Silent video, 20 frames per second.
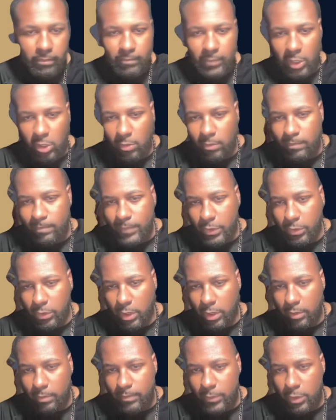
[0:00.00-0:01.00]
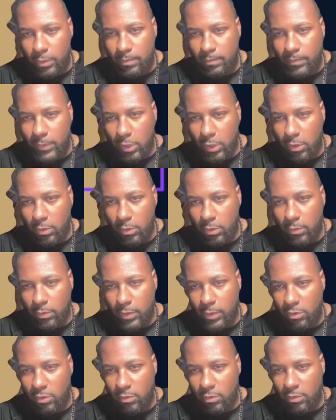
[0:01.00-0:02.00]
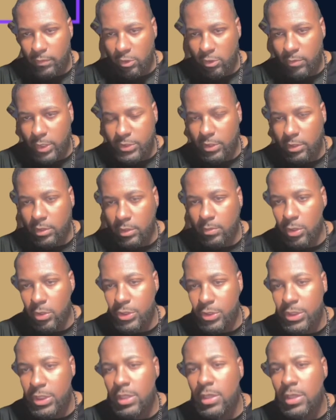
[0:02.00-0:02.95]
Everybody's taking the Bears.